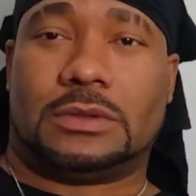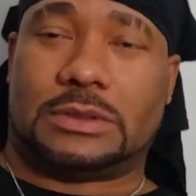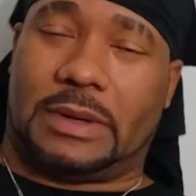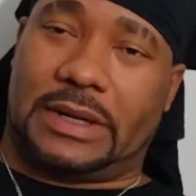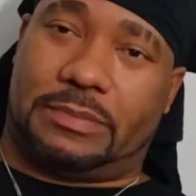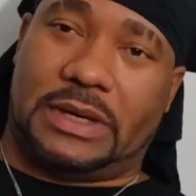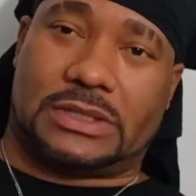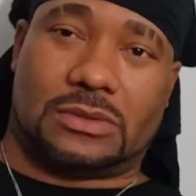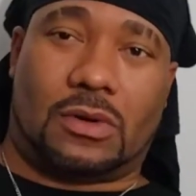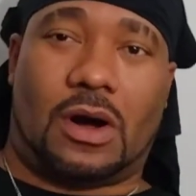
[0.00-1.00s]
Somebody
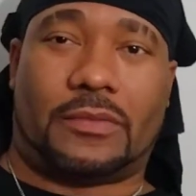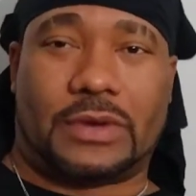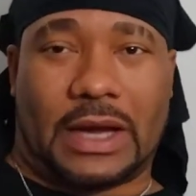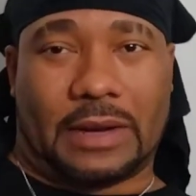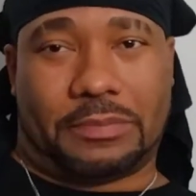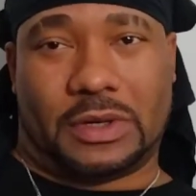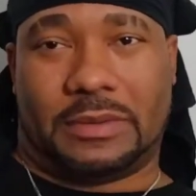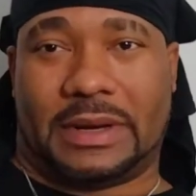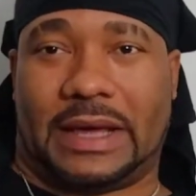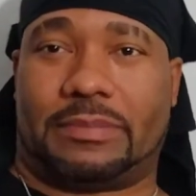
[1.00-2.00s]
piss you off, you got to put
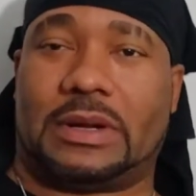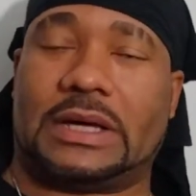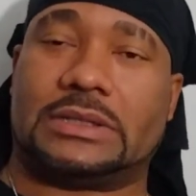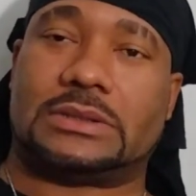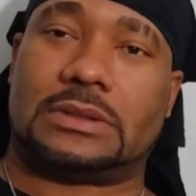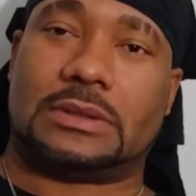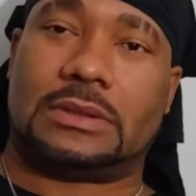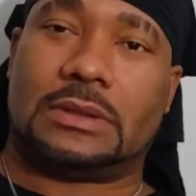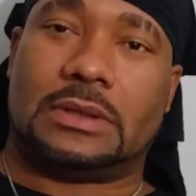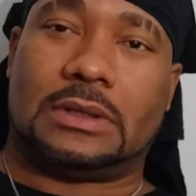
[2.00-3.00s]
them in a place.
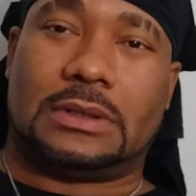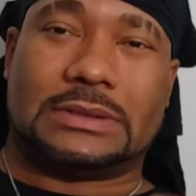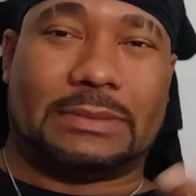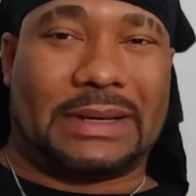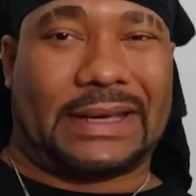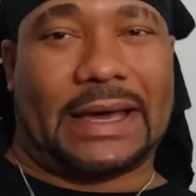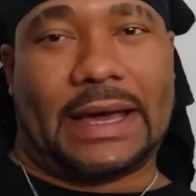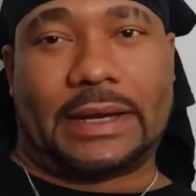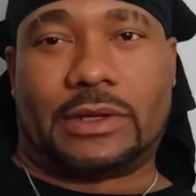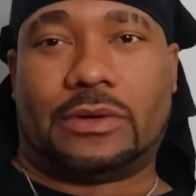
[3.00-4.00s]
Somebody
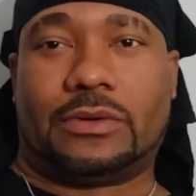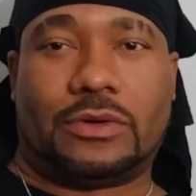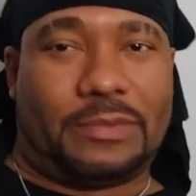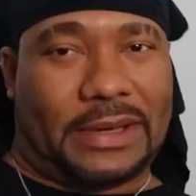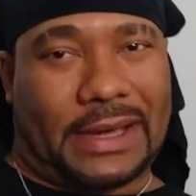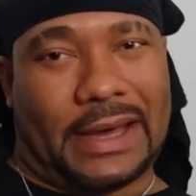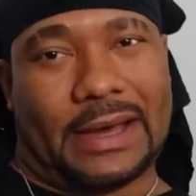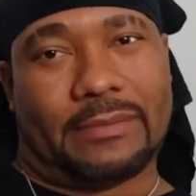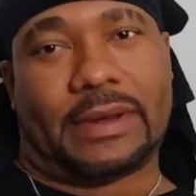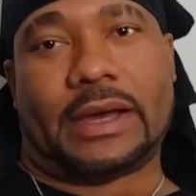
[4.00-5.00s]
kind to you, you be
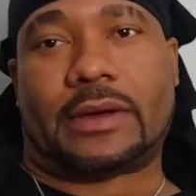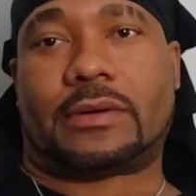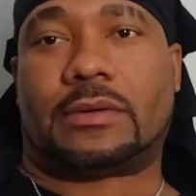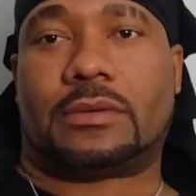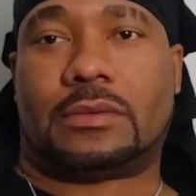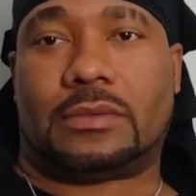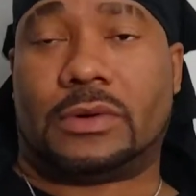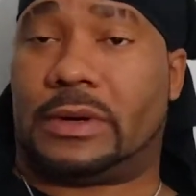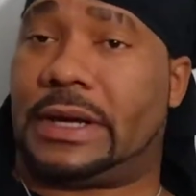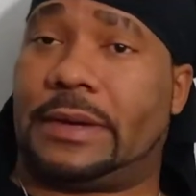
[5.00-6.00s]
kind back.
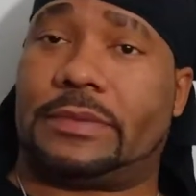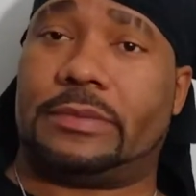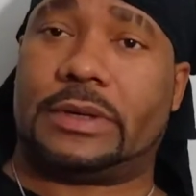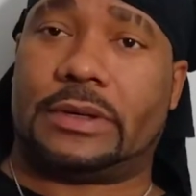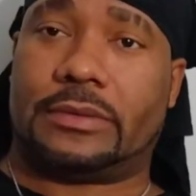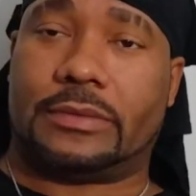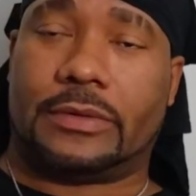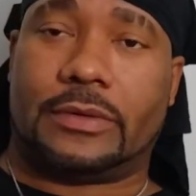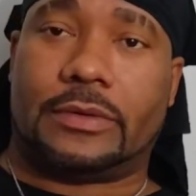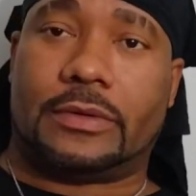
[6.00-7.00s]
You don't have to be.
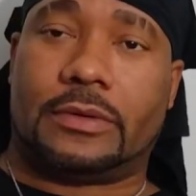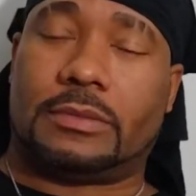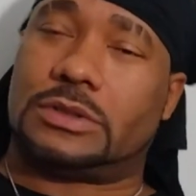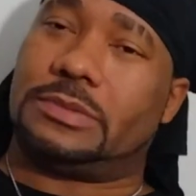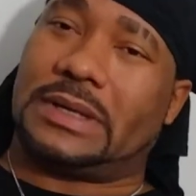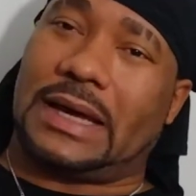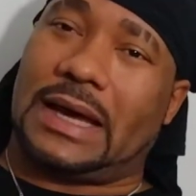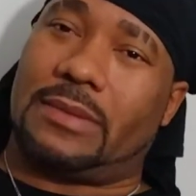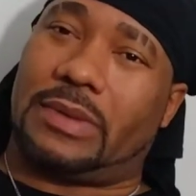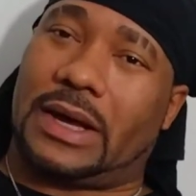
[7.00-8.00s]
But you be
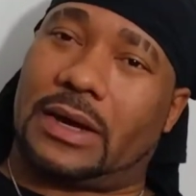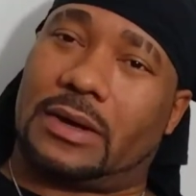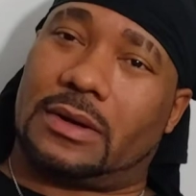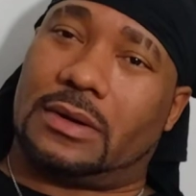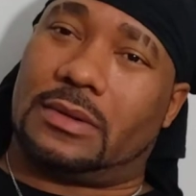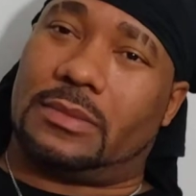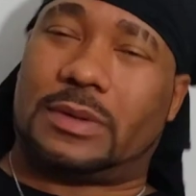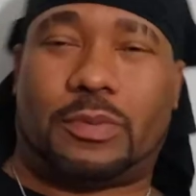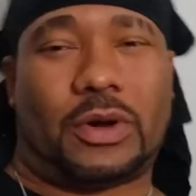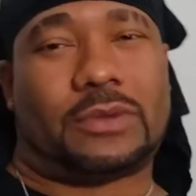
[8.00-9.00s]
kind back
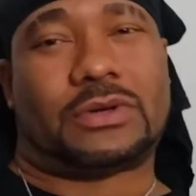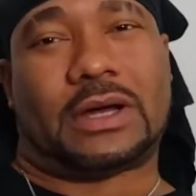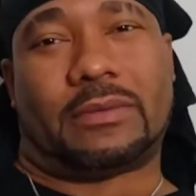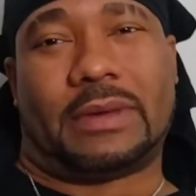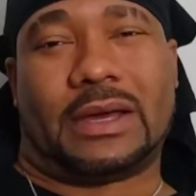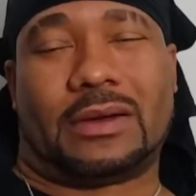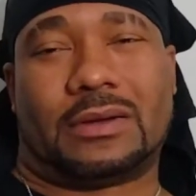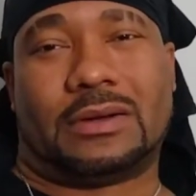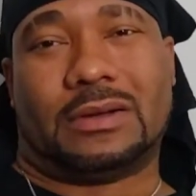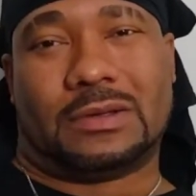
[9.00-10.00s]
point I'm trying to make
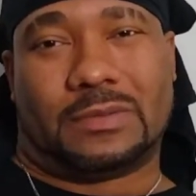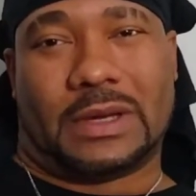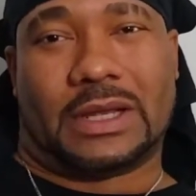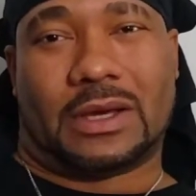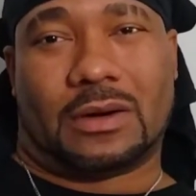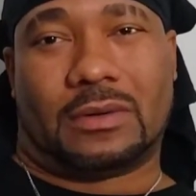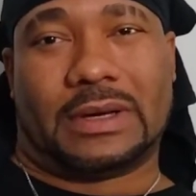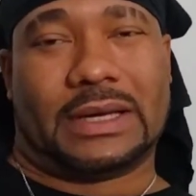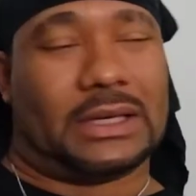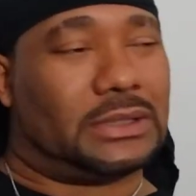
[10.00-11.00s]
in this video
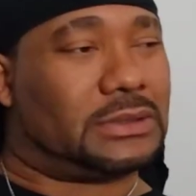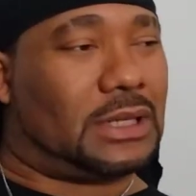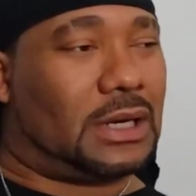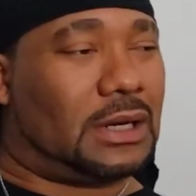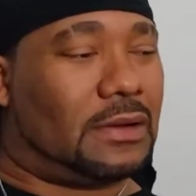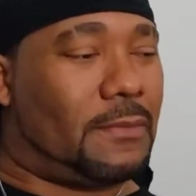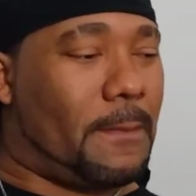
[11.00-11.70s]
is uh,